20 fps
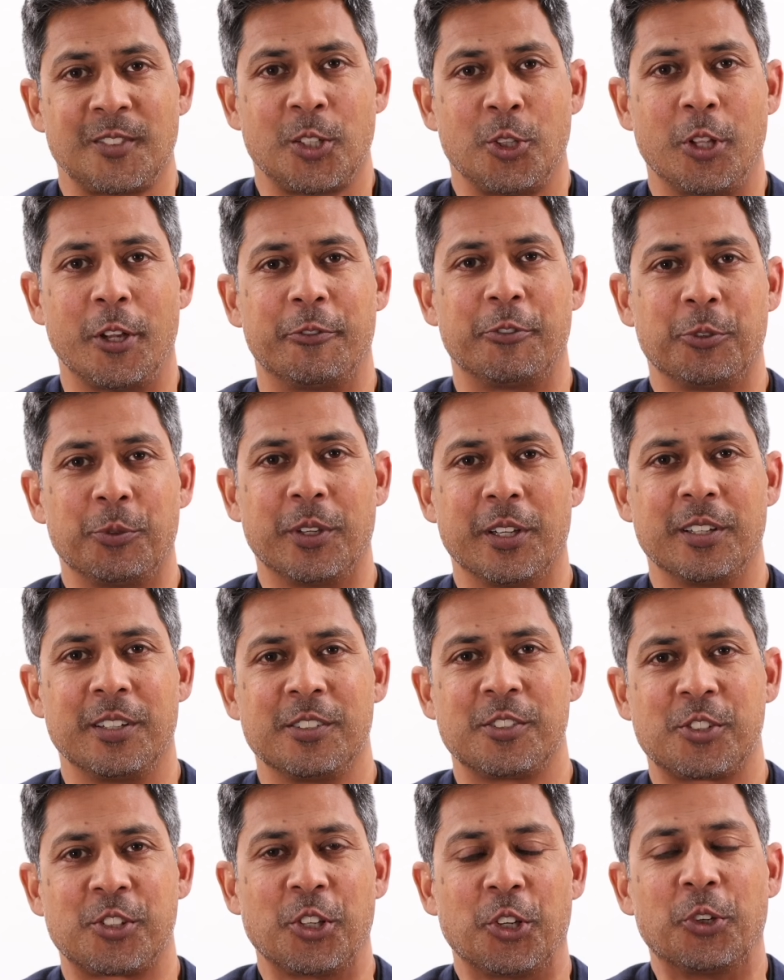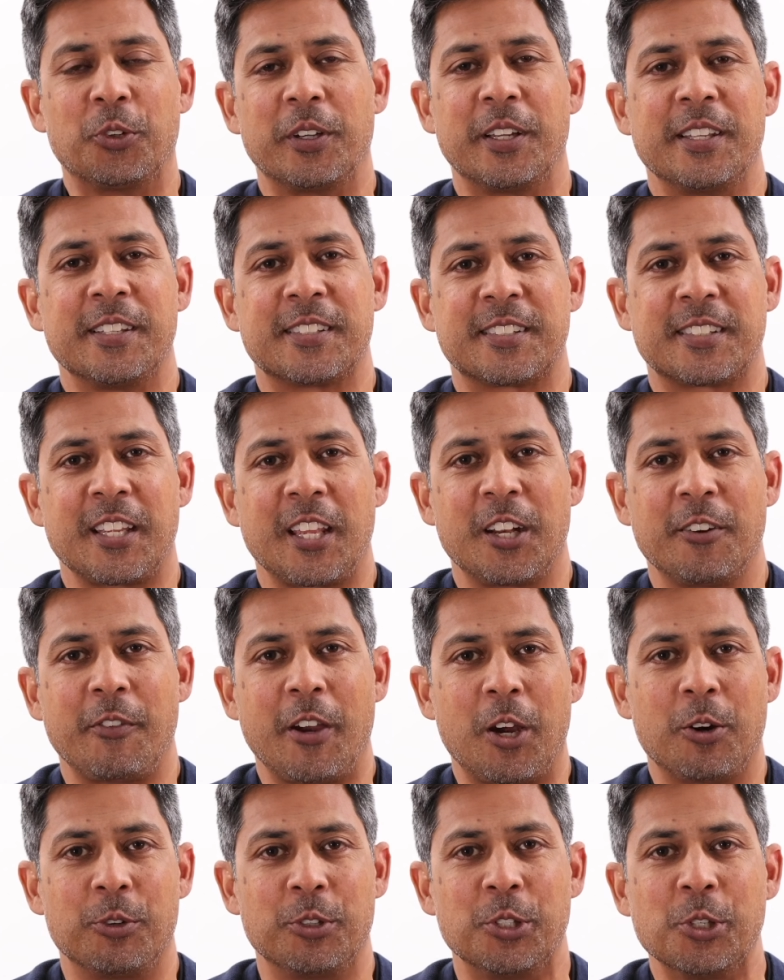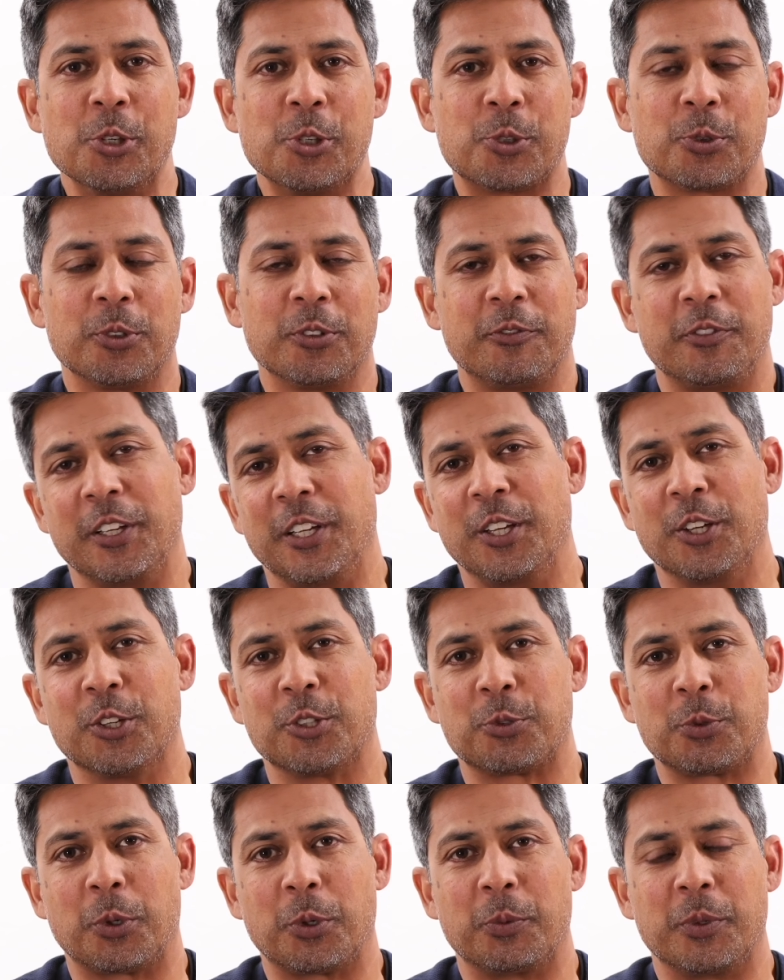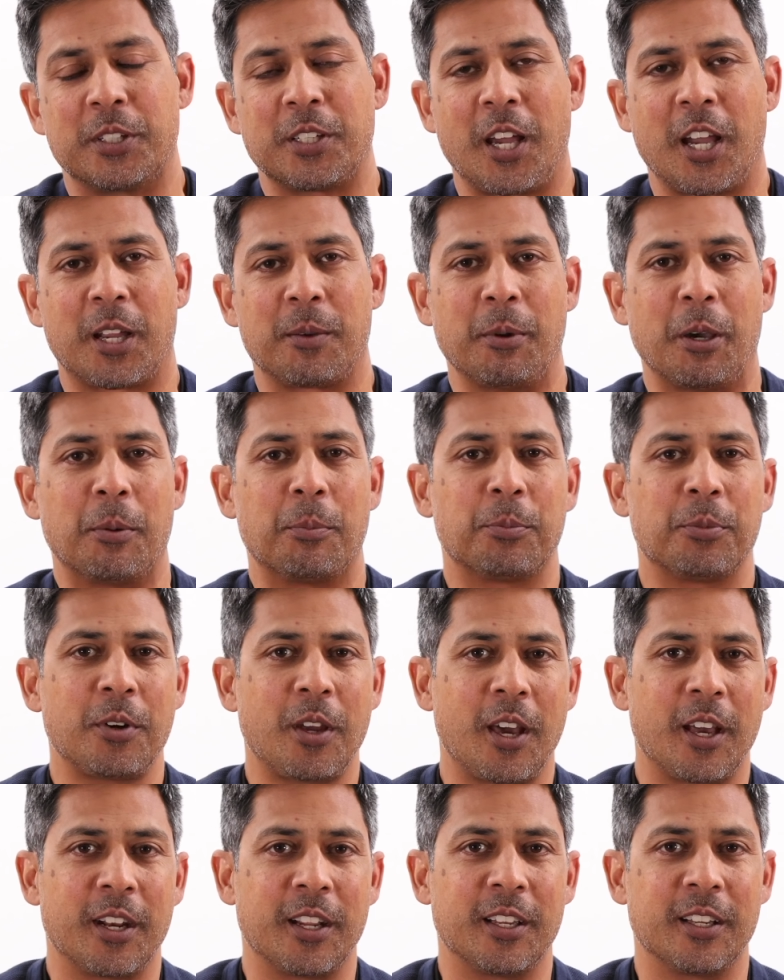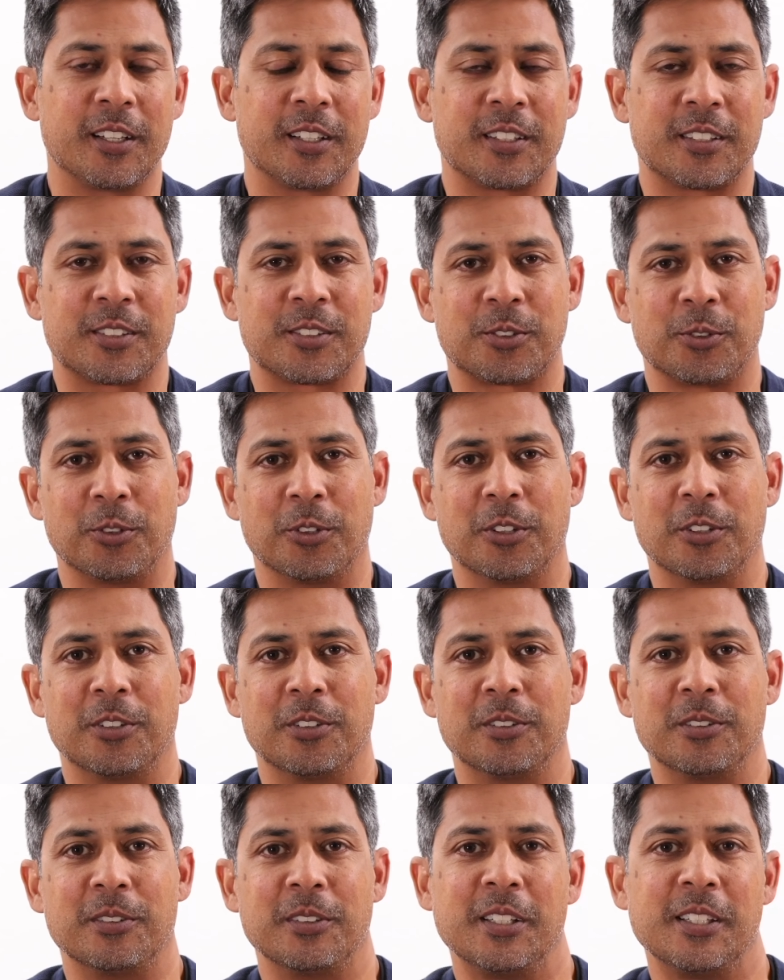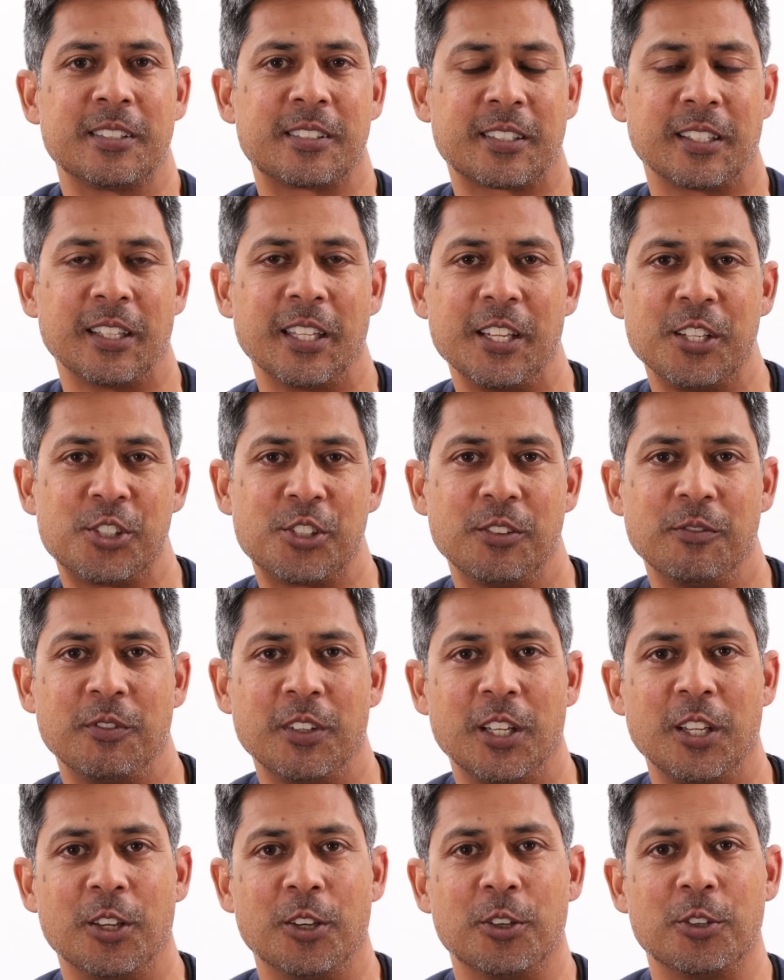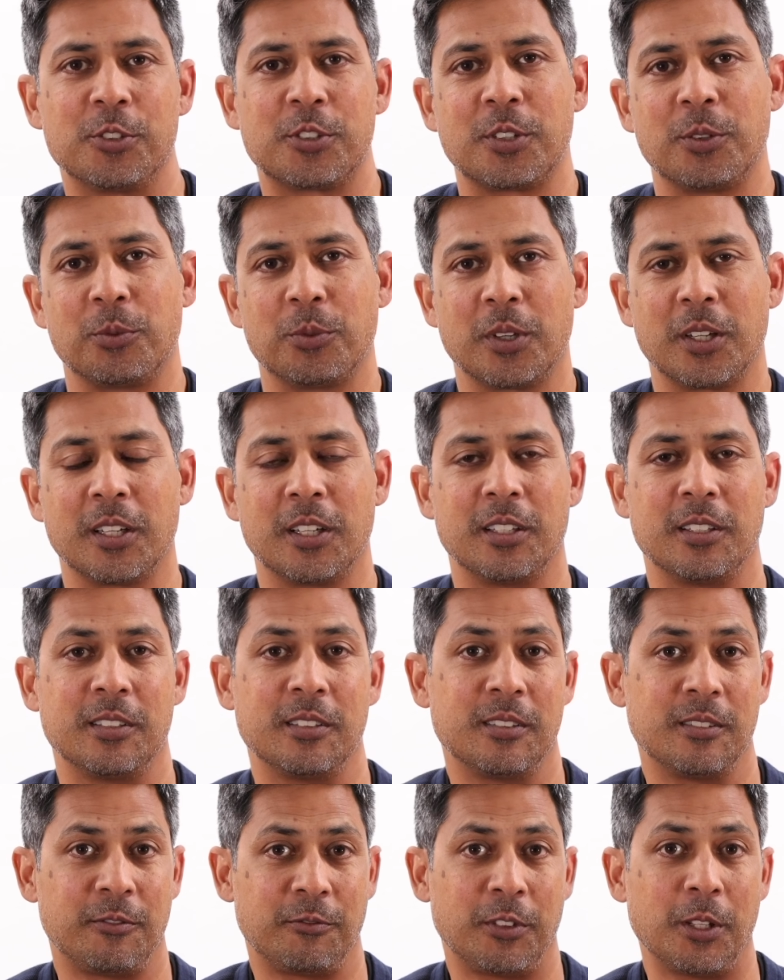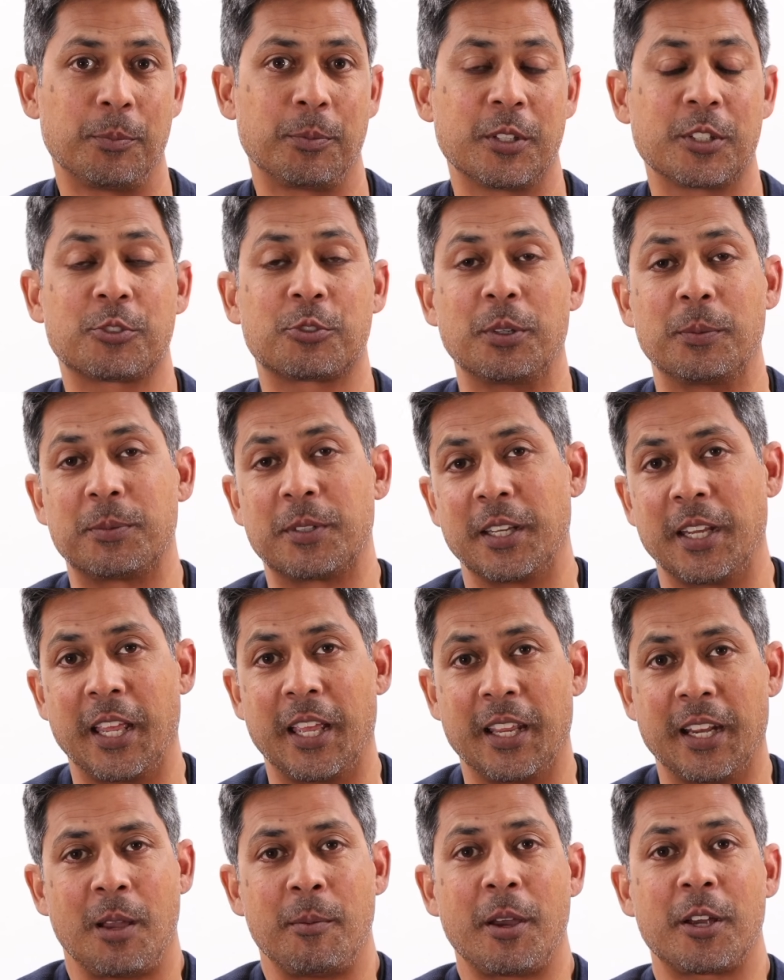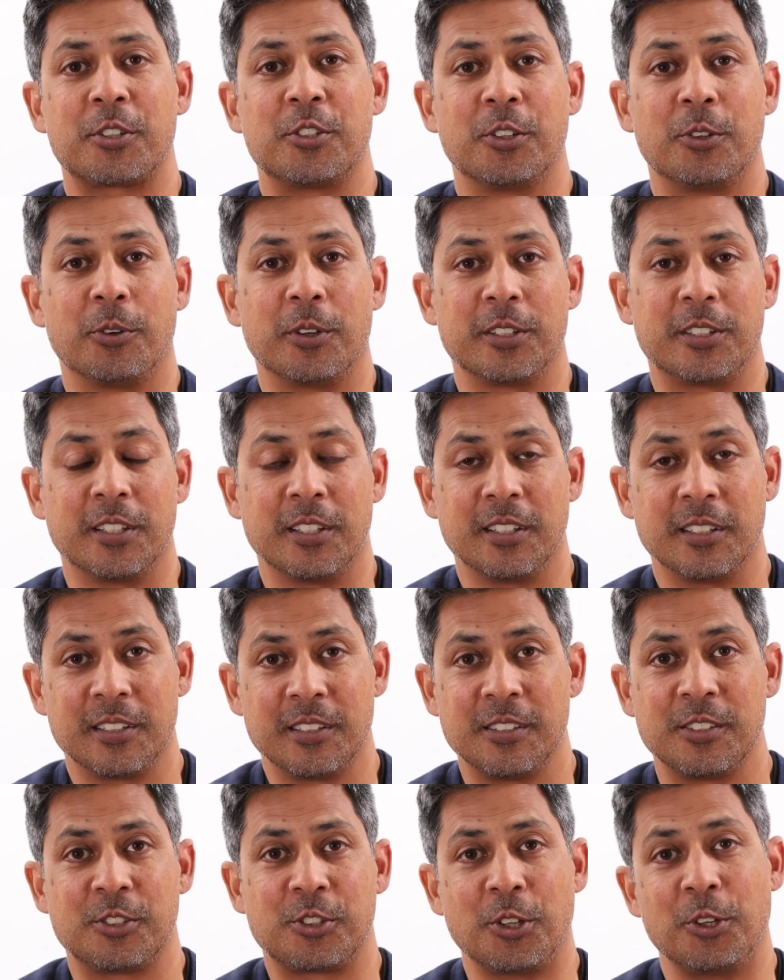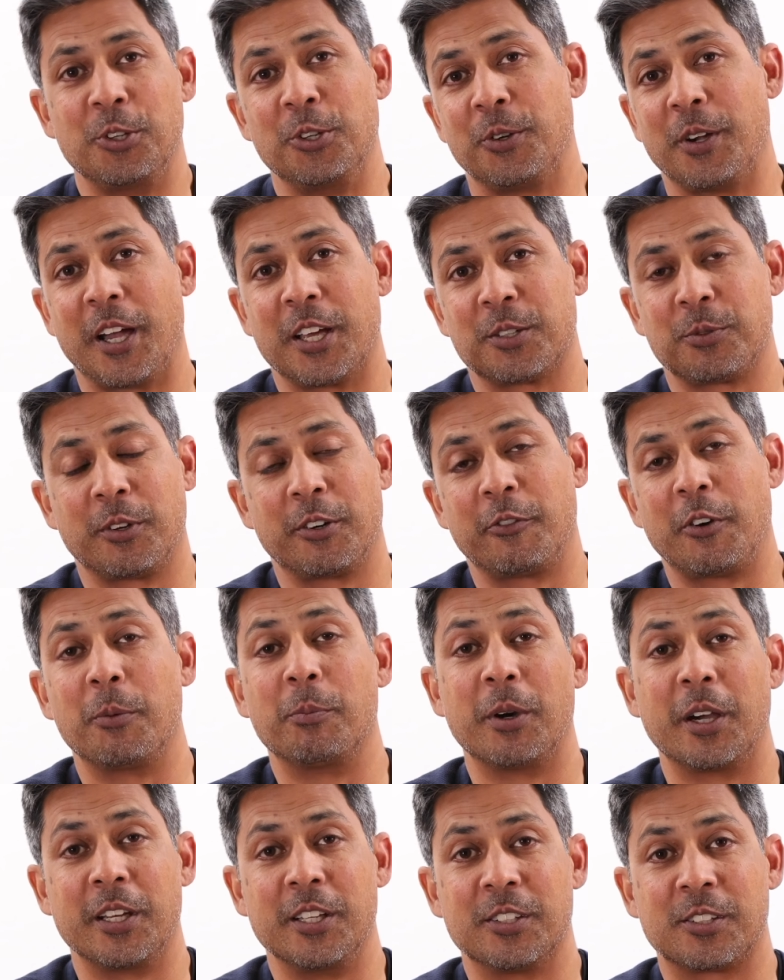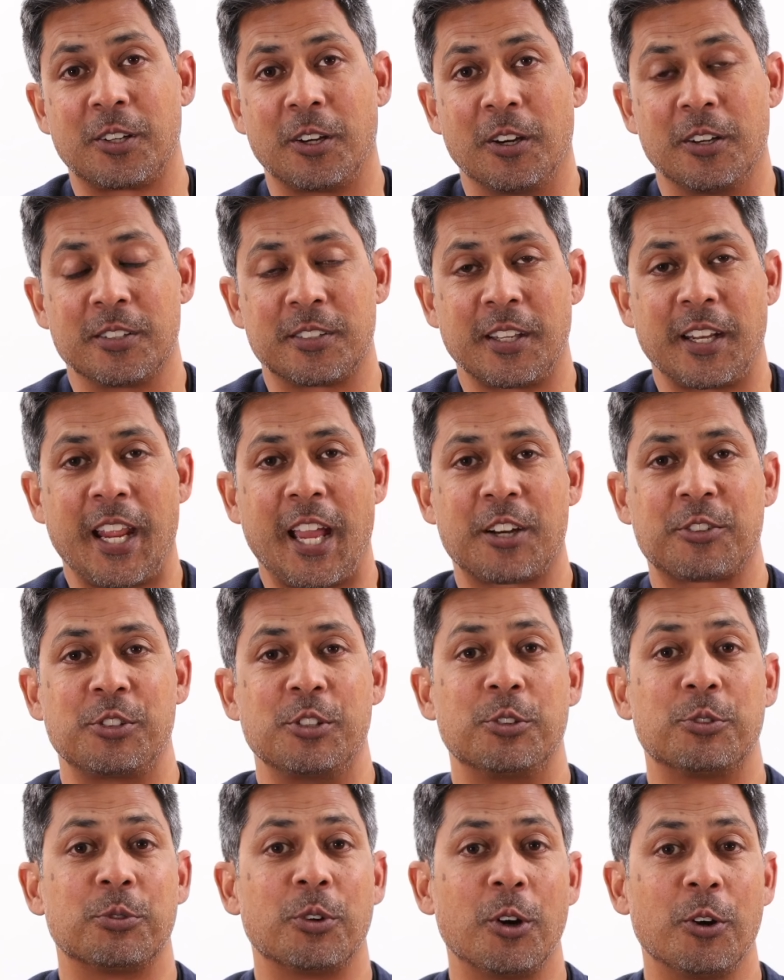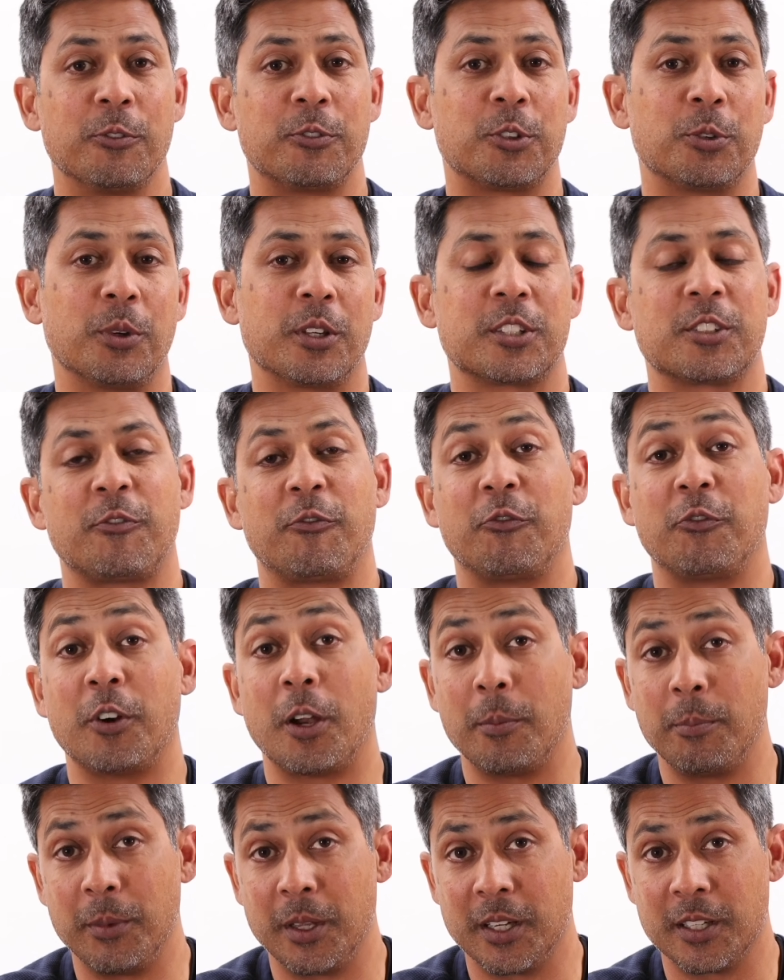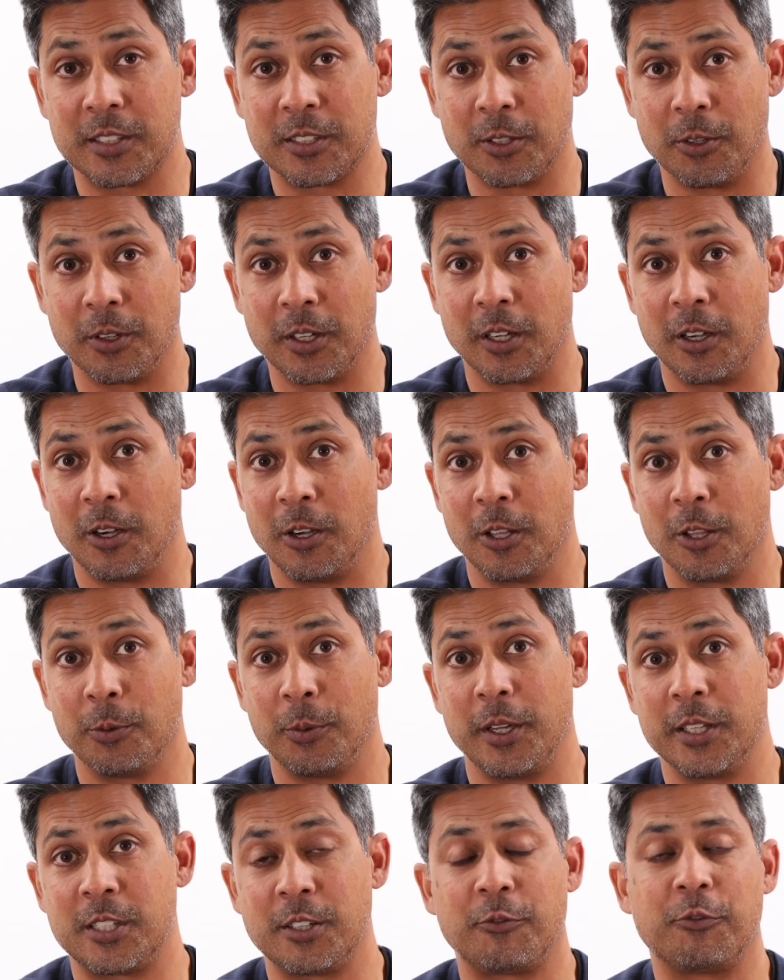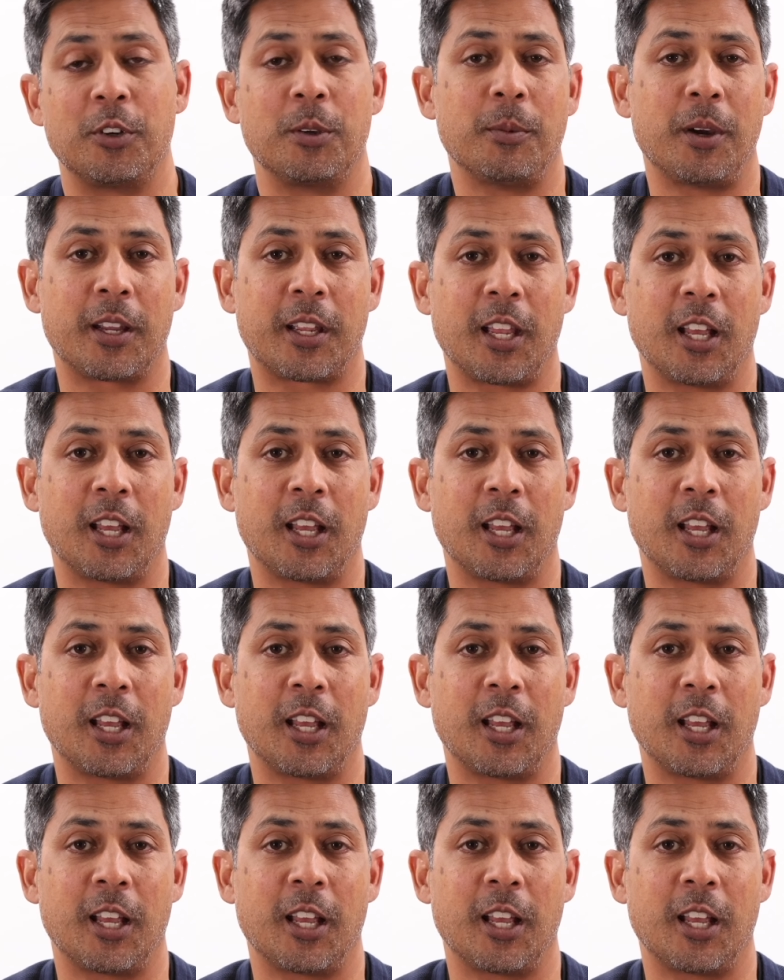Hello everyone. So instead of our usual videos where we talk about products or installation videos, we're going to flip the script today. And I'm actually going to show you guys one of our buddies' cars that actually drove to us from Minnesota all the way to Fremont,